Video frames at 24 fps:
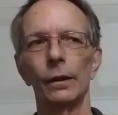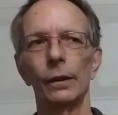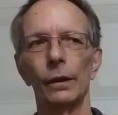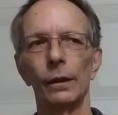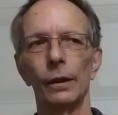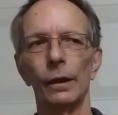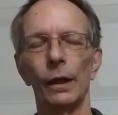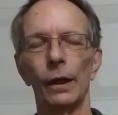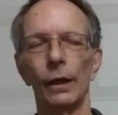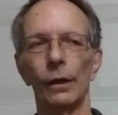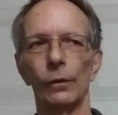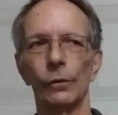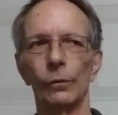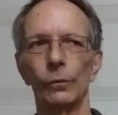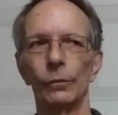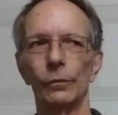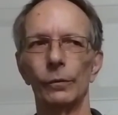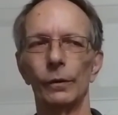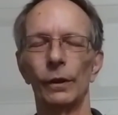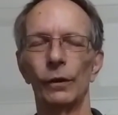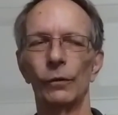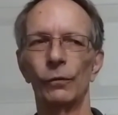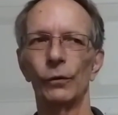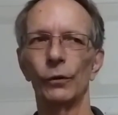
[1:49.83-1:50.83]
Now,
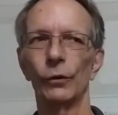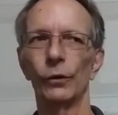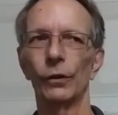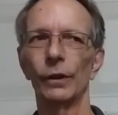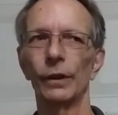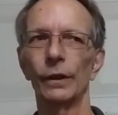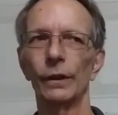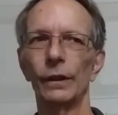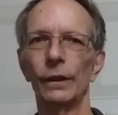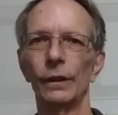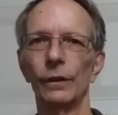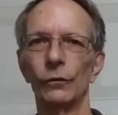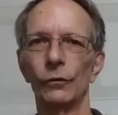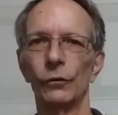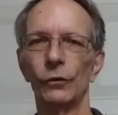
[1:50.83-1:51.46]
if you're thinking of